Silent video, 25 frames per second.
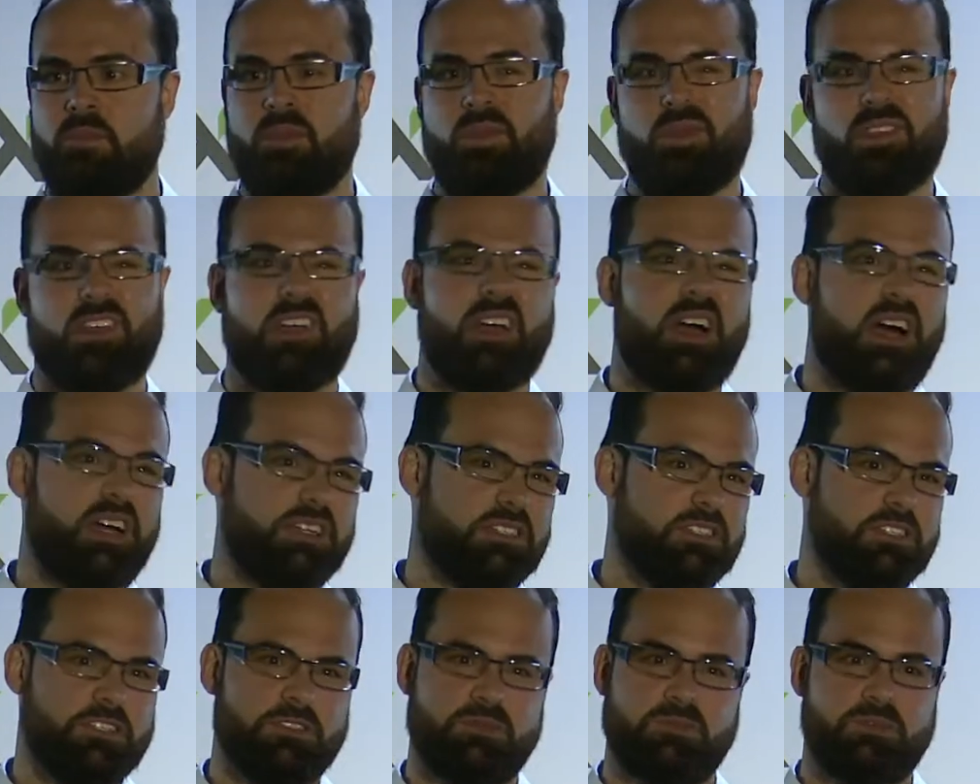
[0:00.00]
We
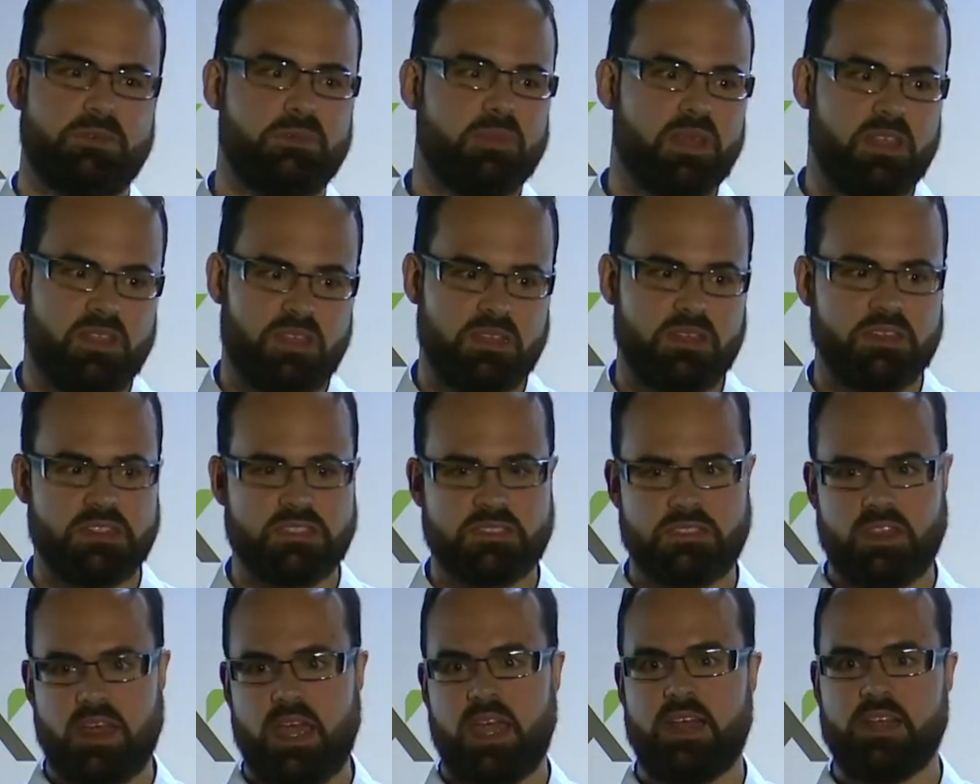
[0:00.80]
can't use
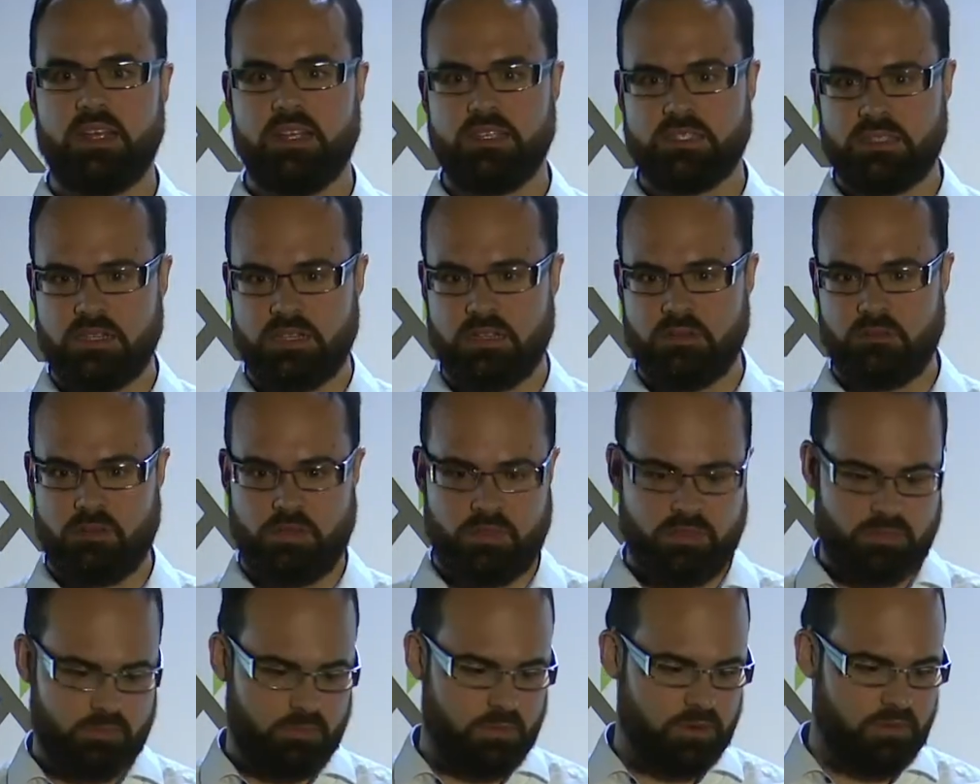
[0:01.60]
Prometheus that easily
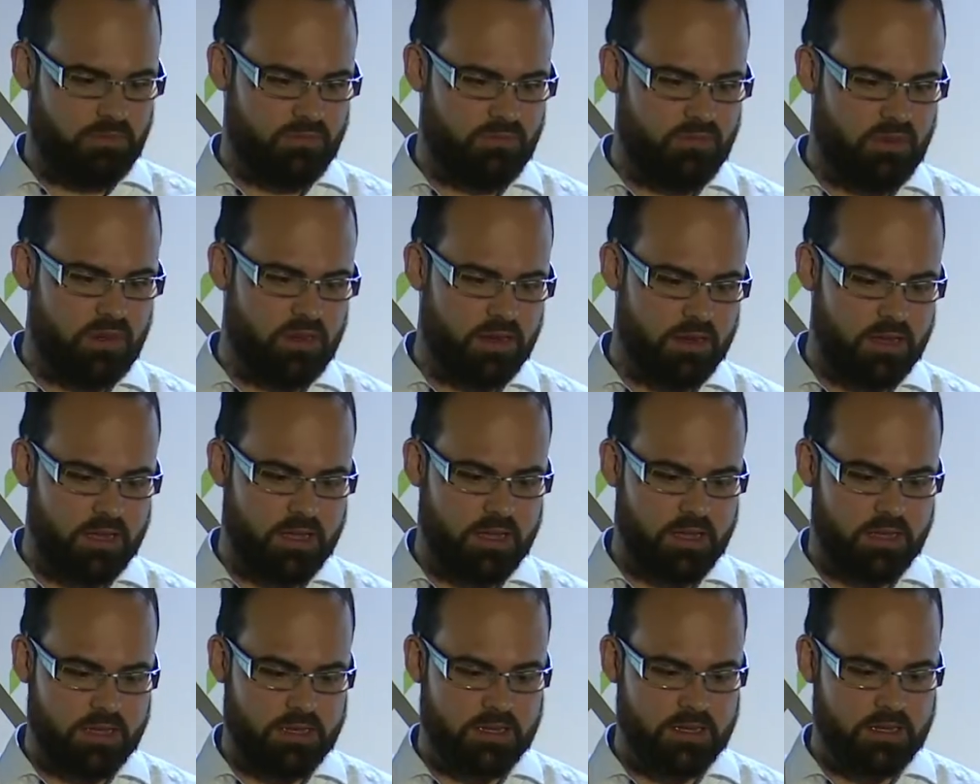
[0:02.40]
with
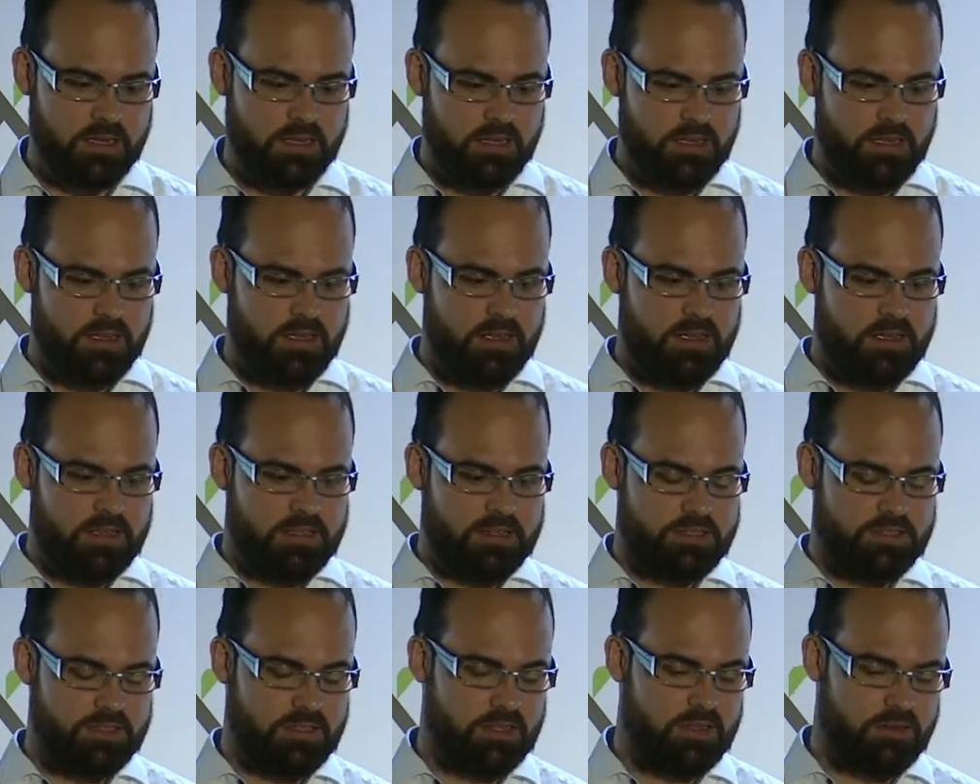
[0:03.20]
Fargate,
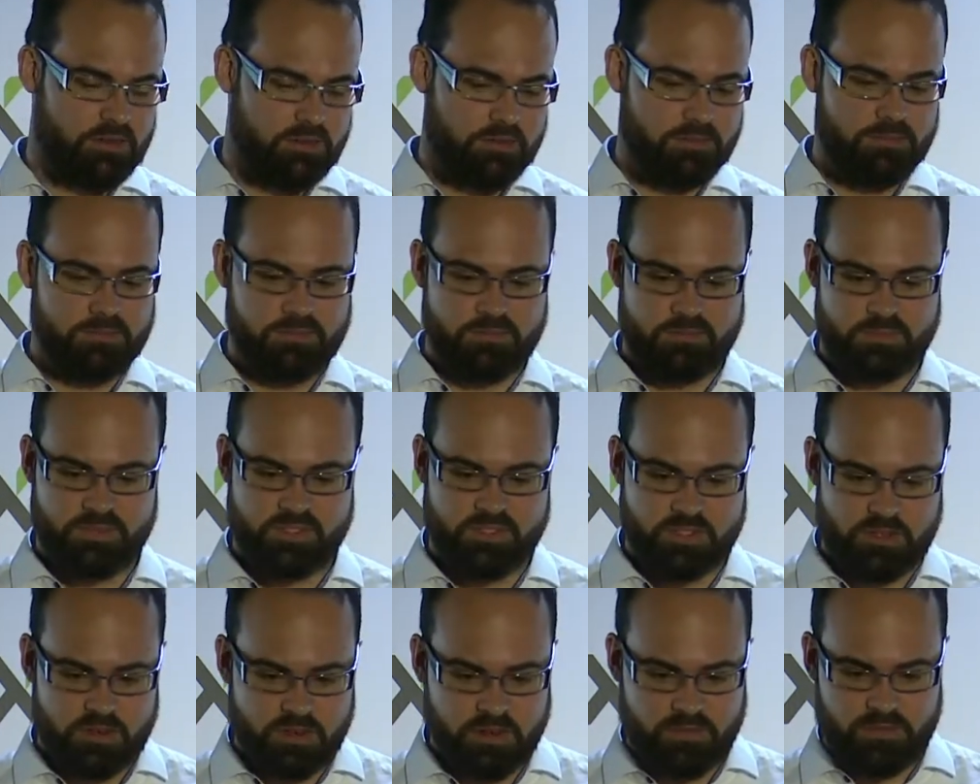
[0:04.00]
so
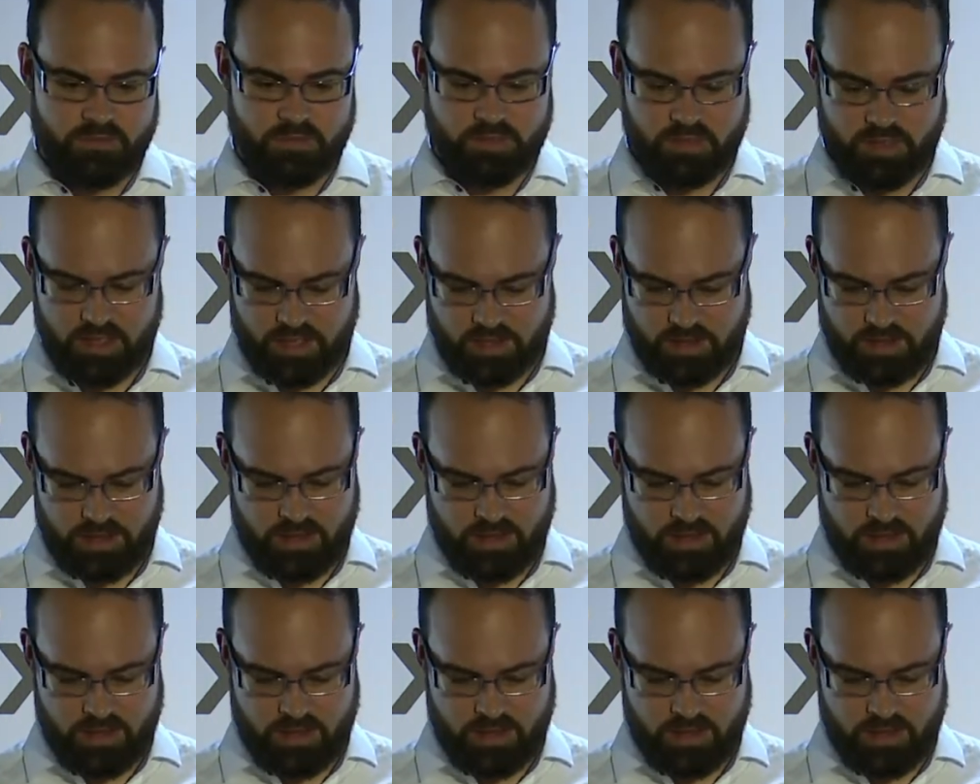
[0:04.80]
sorry for that.